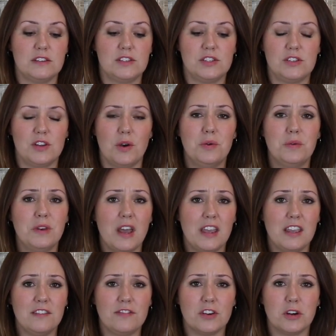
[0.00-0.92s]
dough
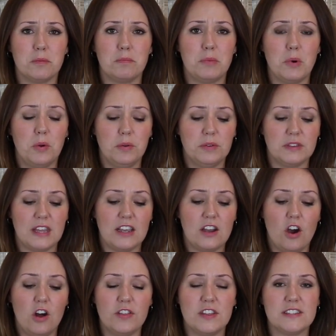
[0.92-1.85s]
knife or bowl. They
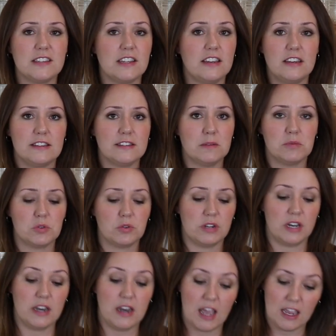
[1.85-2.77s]
call this some sort
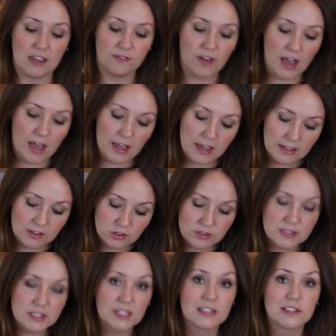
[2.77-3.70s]
of knife. It
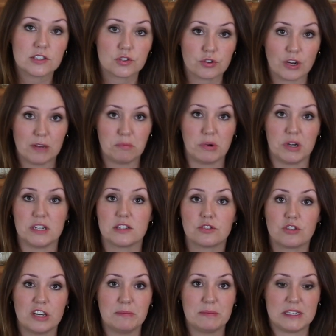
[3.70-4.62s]
looks like a scraper. It
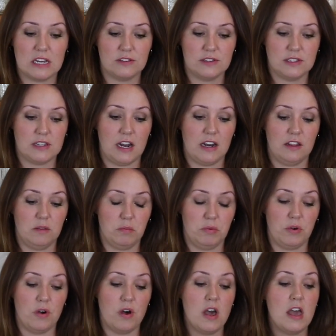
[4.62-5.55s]
scrapes down the side of the
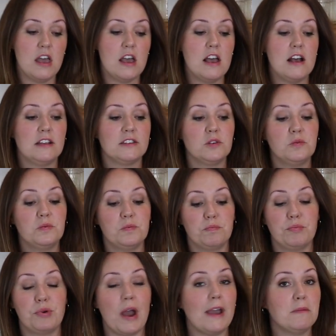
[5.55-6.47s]
bowl. So
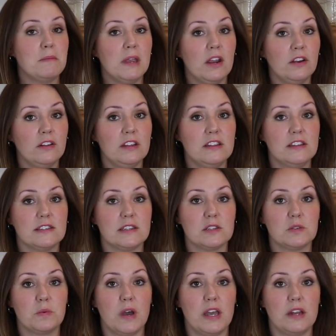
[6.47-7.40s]
primarily this
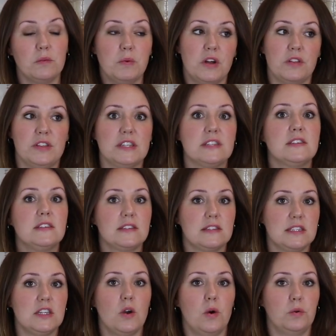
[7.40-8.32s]
is
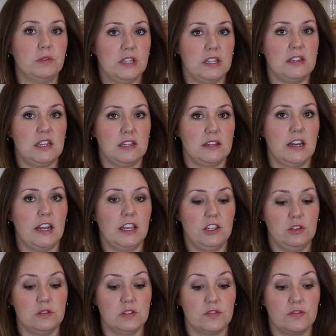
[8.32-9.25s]
the only thing that I
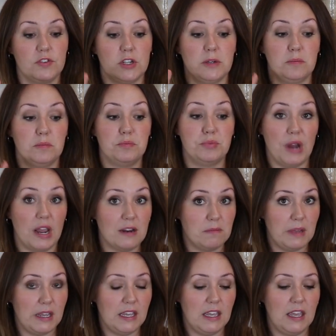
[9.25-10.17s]
use for
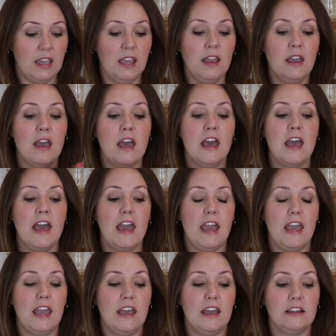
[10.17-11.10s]
bread making.
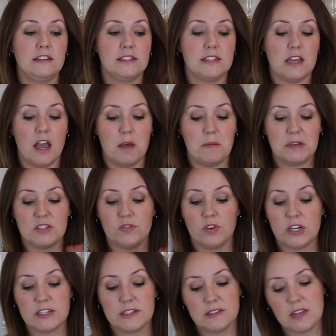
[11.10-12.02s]
And as
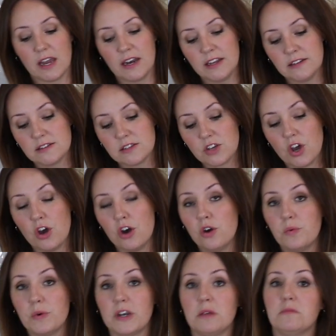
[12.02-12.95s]
far as settings
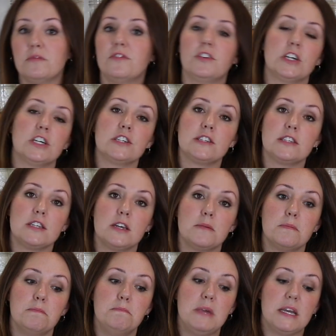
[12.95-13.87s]
go, when I'm first
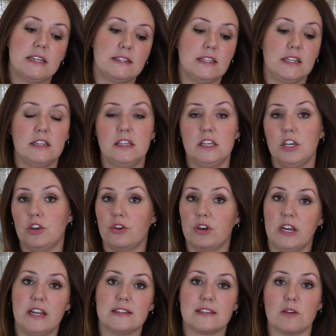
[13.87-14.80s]
mixing in the
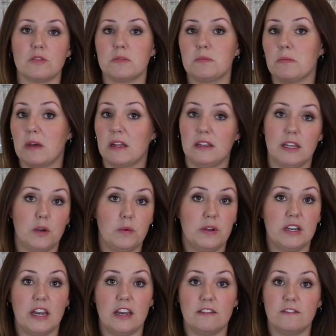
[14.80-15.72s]
ingredients, I always put my
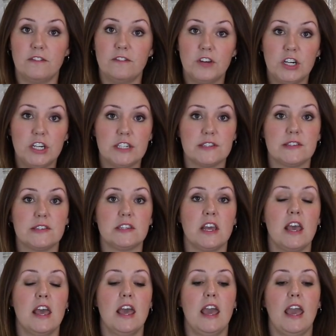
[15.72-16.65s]
liquid in first
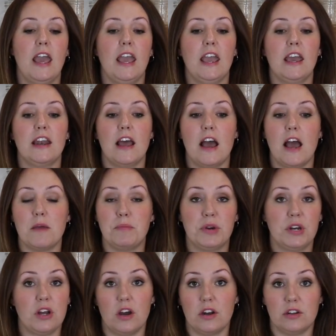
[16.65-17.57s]
and I
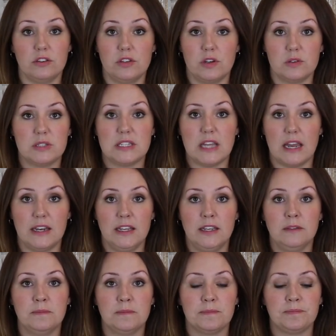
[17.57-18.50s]
put it on a low
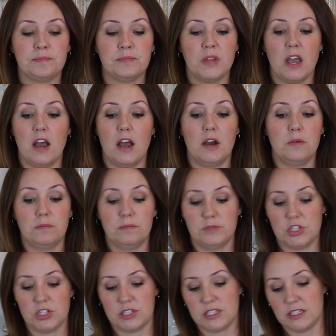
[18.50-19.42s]
setting,
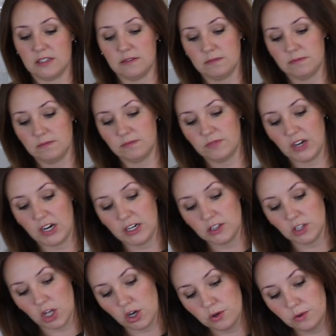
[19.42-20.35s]
just
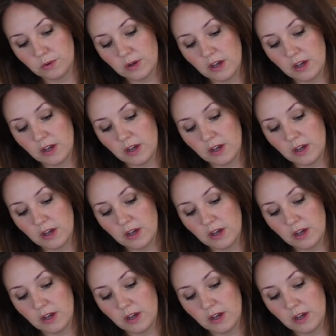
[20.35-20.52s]
very low,